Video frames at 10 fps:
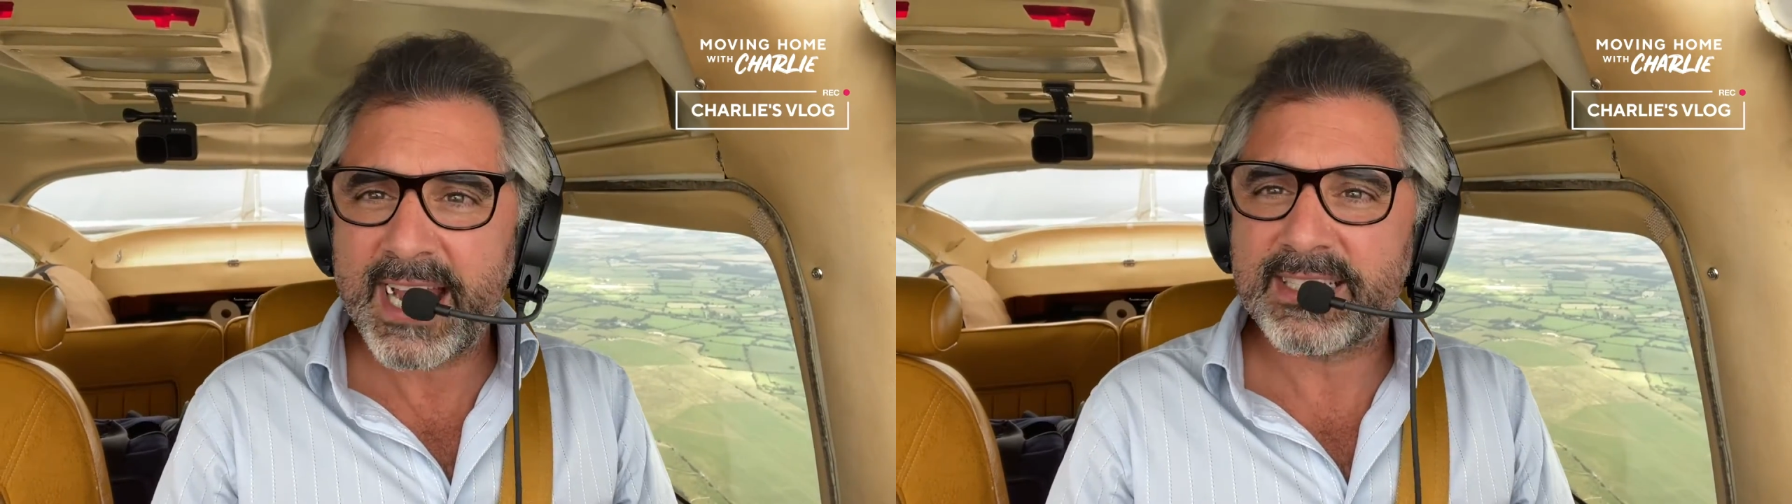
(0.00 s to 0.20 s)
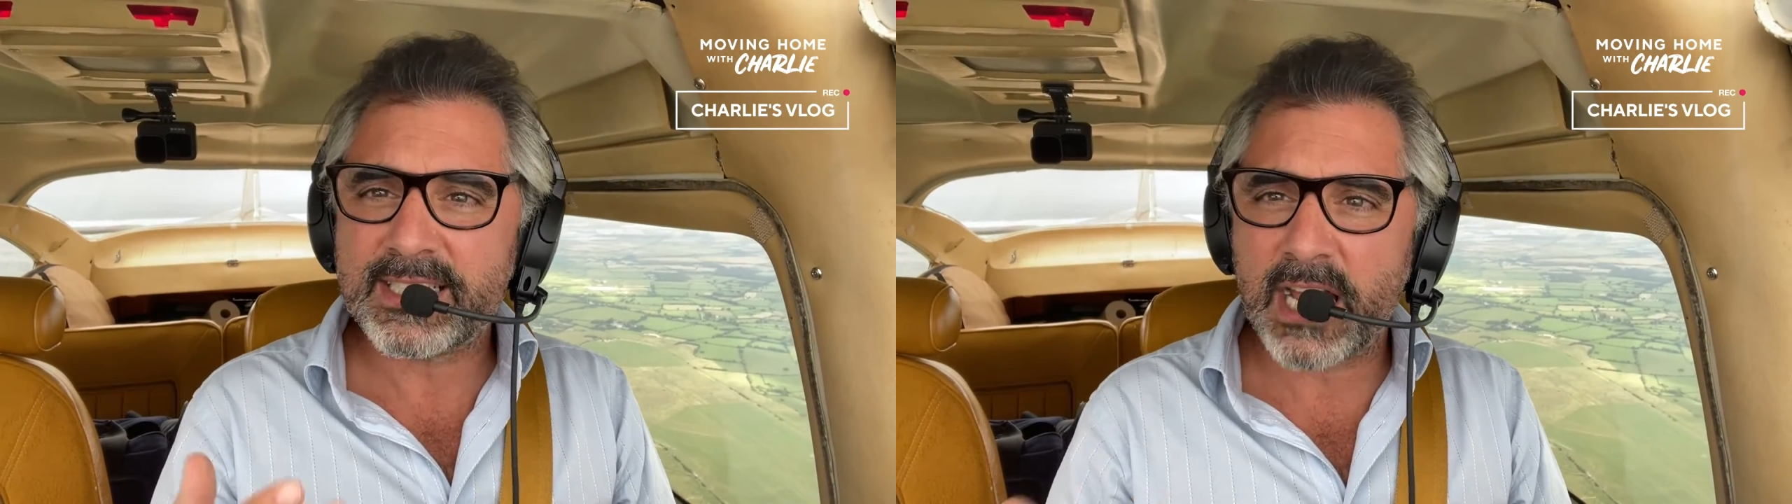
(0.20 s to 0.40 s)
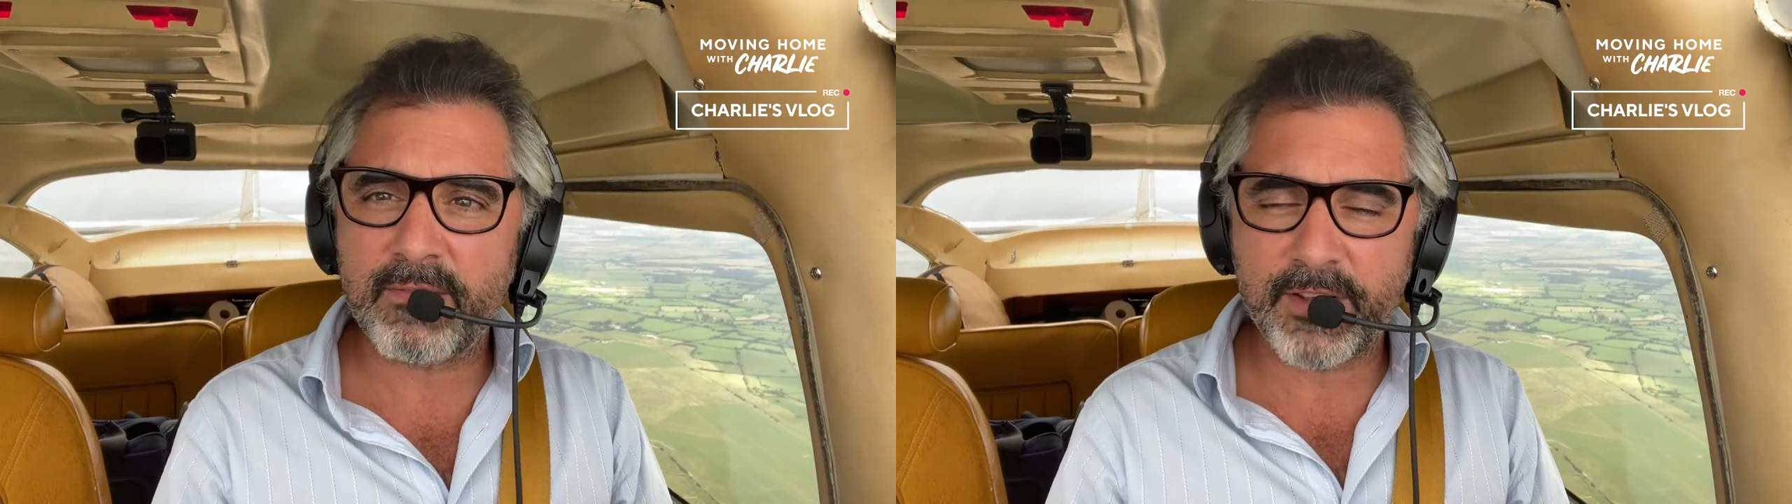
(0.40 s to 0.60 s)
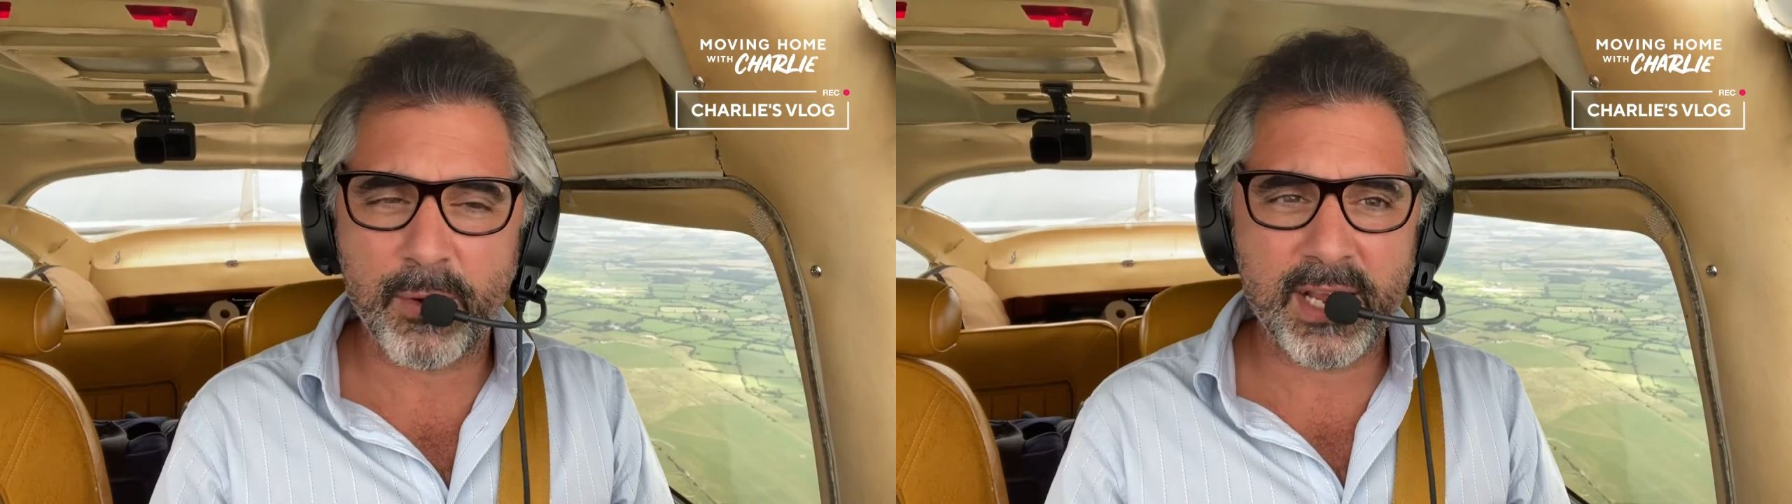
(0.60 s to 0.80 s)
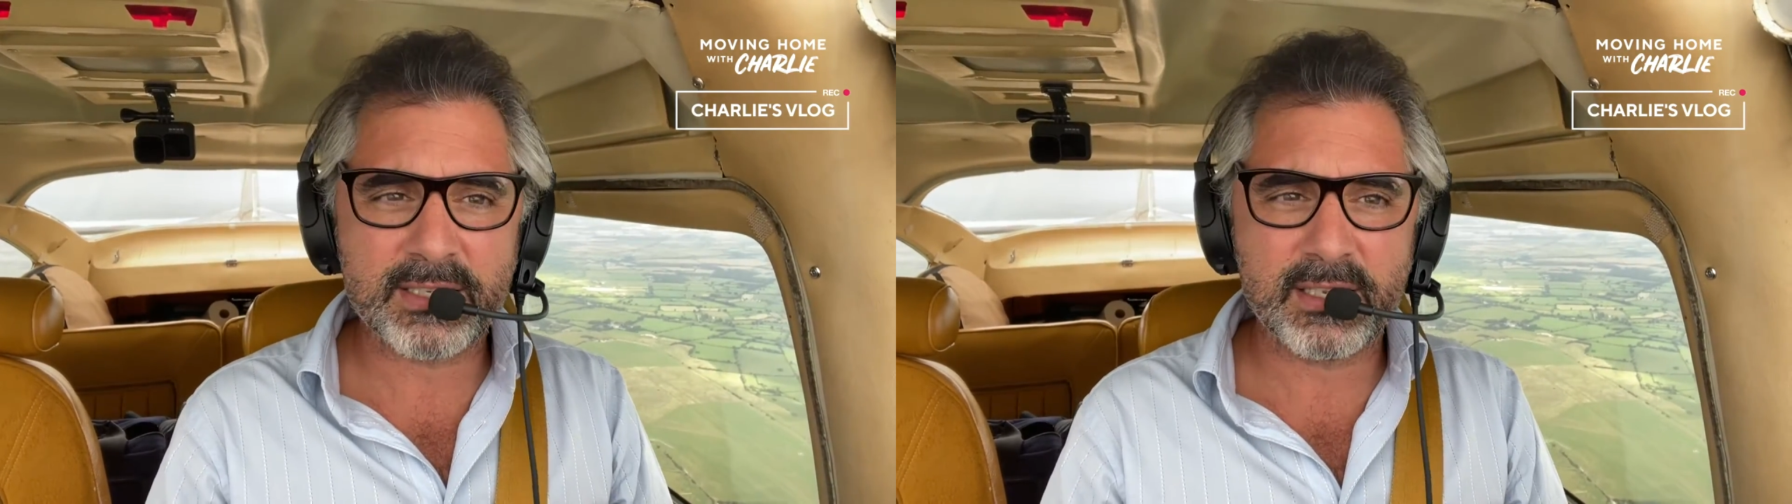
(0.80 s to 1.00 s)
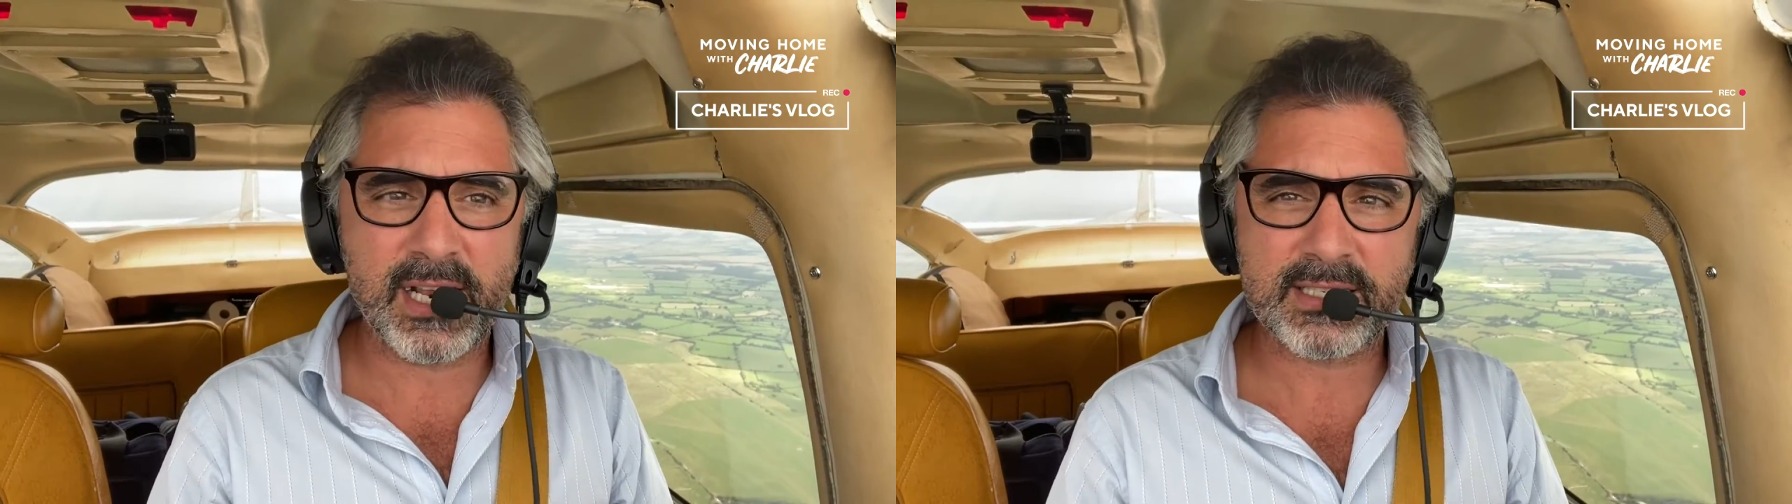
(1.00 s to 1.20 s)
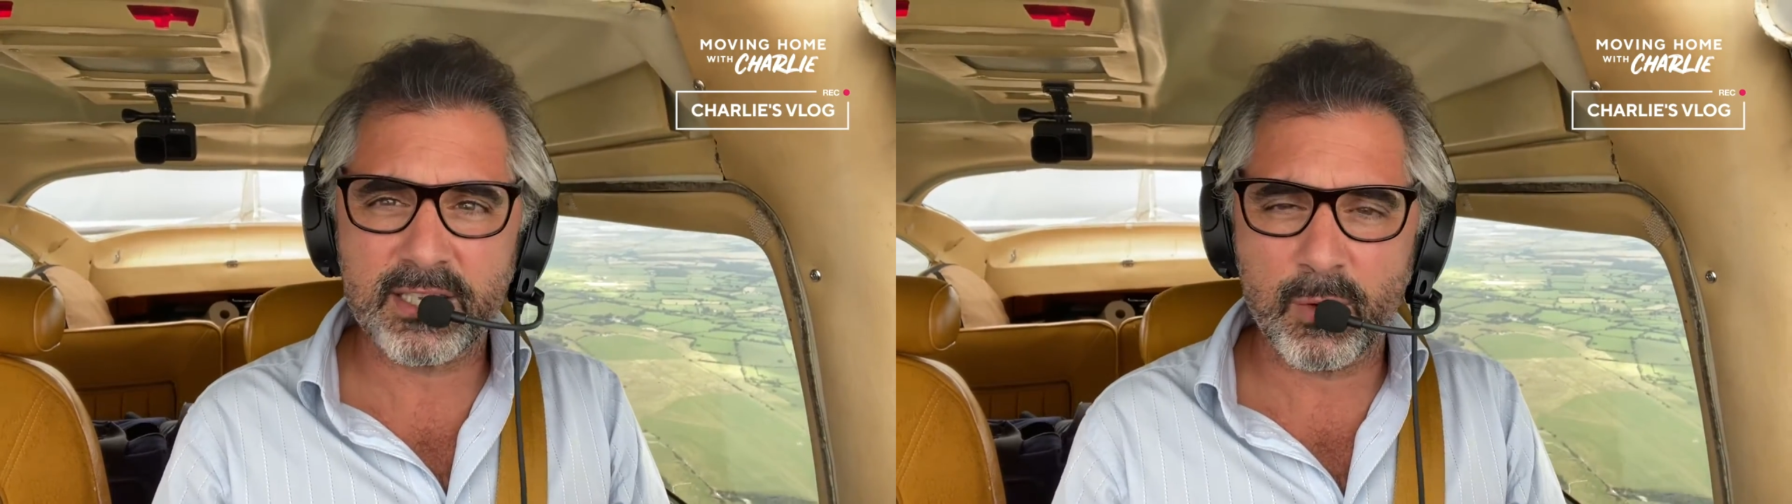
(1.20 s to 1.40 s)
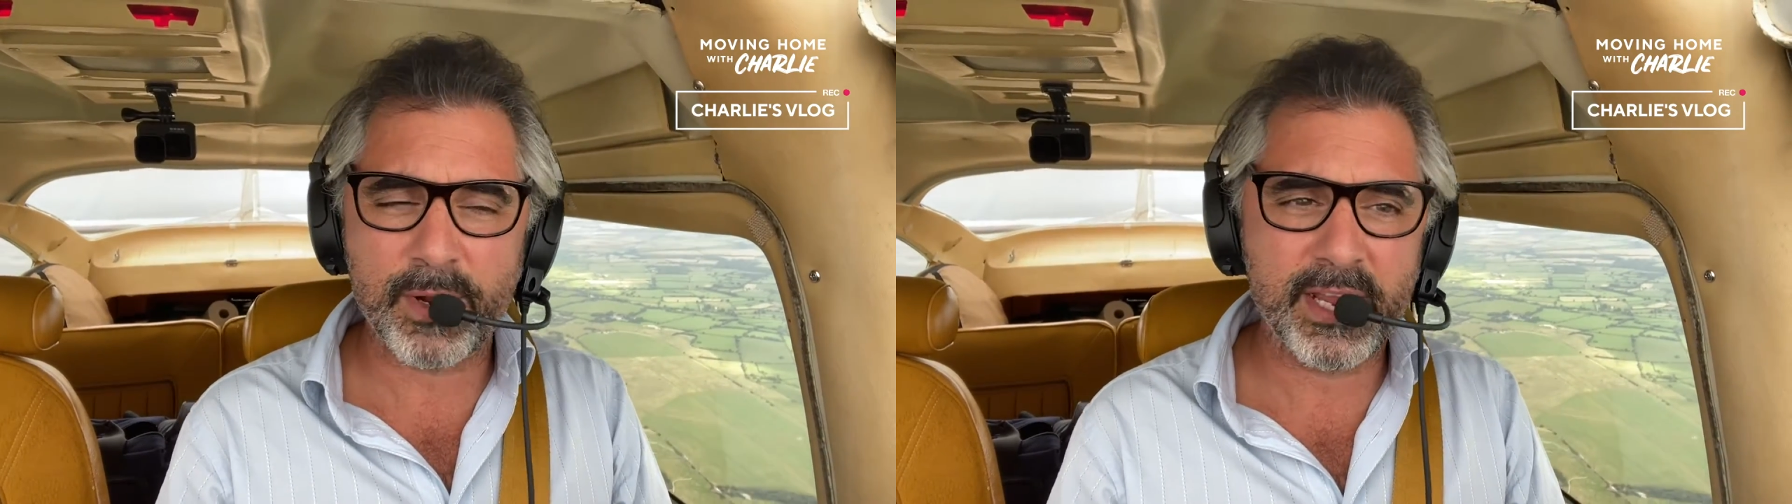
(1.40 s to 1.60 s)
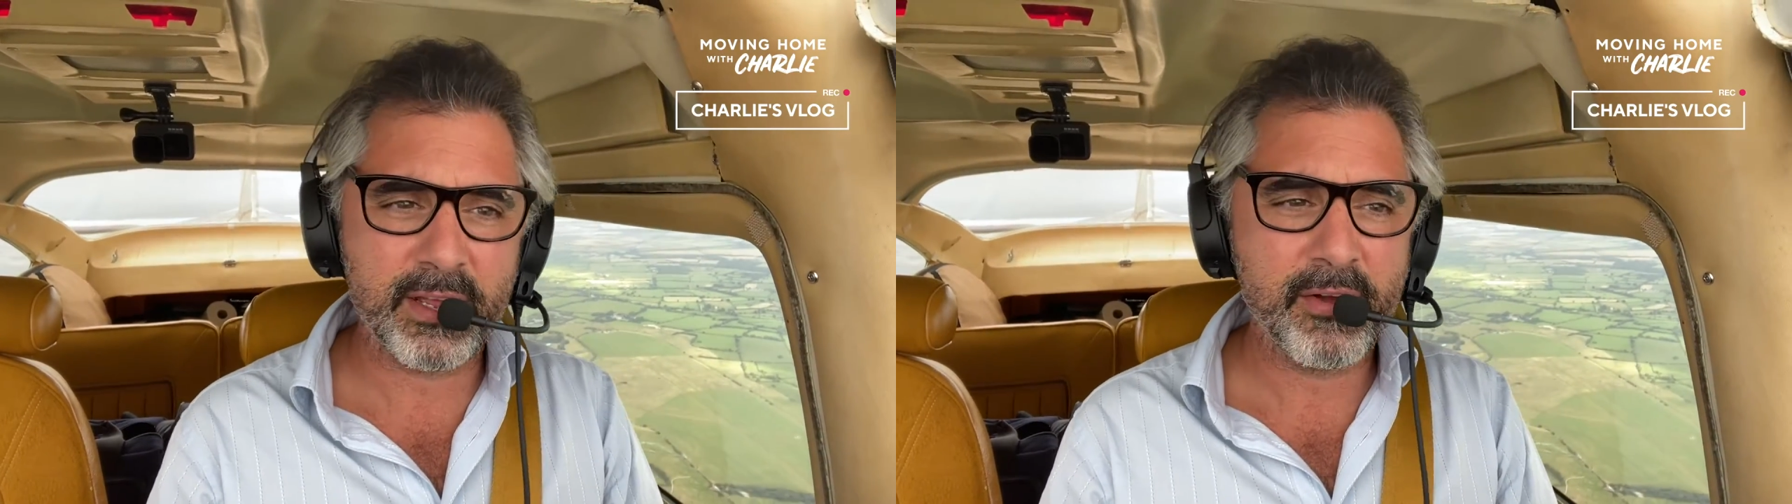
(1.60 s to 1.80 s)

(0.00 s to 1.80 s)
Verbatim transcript: eight to ten viewings in less than a week